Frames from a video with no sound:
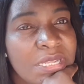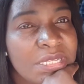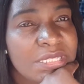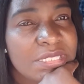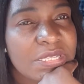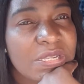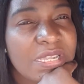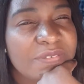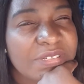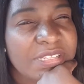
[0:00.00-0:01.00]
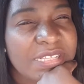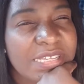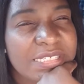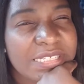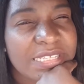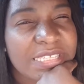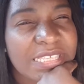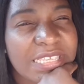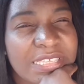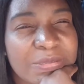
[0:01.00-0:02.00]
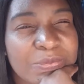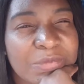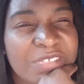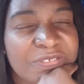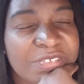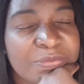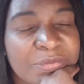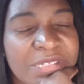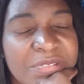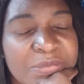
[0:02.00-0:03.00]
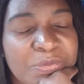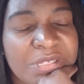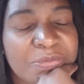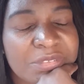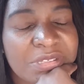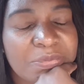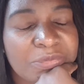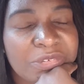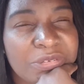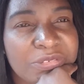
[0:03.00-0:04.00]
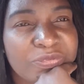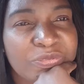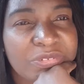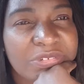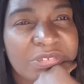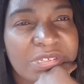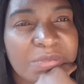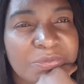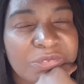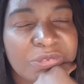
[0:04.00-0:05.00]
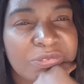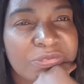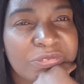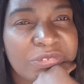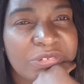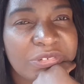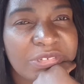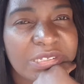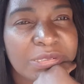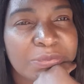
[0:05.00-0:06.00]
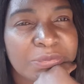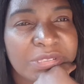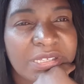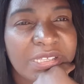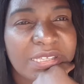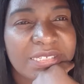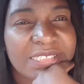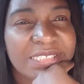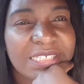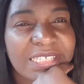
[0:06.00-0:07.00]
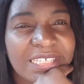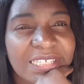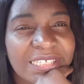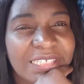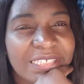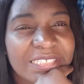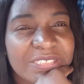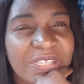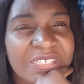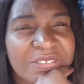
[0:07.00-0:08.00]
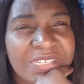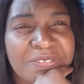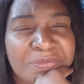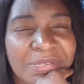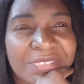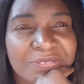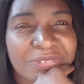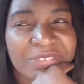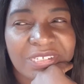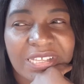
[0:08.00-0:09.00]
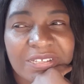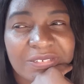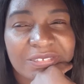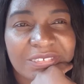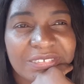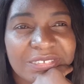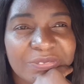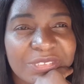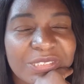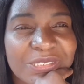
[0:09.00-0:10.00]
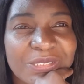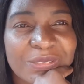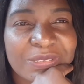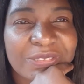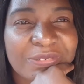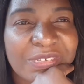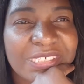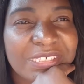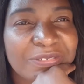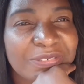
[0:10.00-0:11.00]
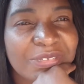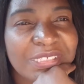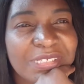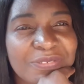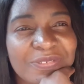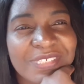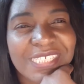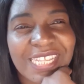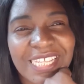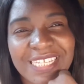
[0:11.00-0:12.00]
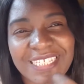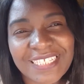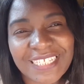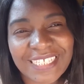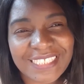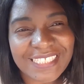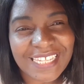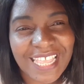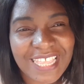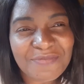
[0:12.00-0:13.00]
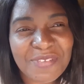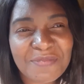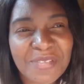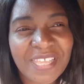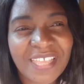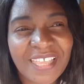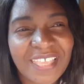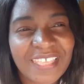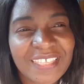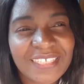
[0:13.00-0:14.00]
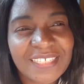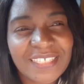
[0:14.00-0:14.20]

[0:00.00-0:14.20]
So after that, I came. My friend made some good food. I'm so full and I'm tired. So I don't have much for now. Wish you a wonderful, wonderful day. Until next time. Bye-bye.